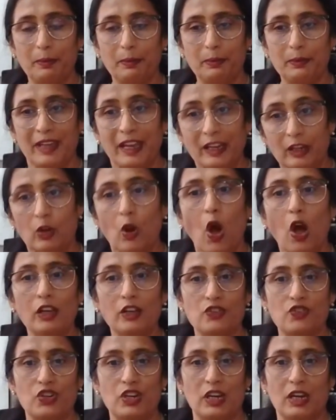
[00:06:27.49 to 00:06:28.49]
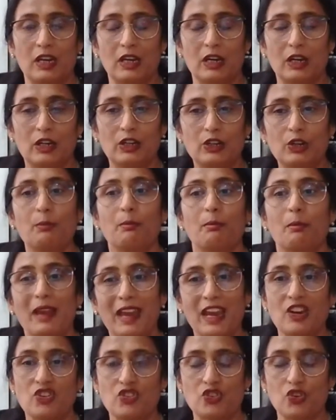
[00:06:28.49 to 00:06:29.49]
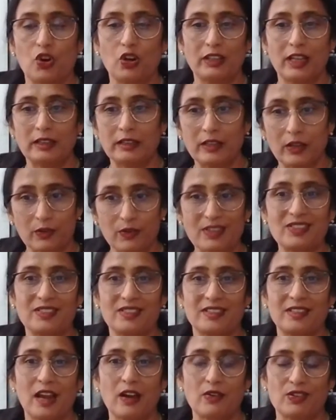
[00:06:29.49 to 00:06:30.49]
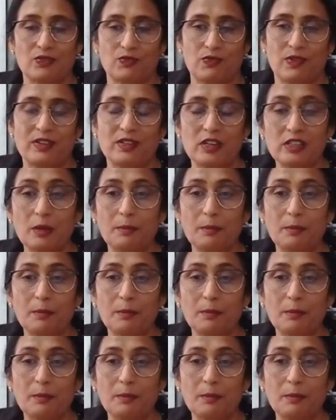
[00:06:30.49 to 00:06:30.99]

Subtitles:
technology to make sure that the risks are restricted,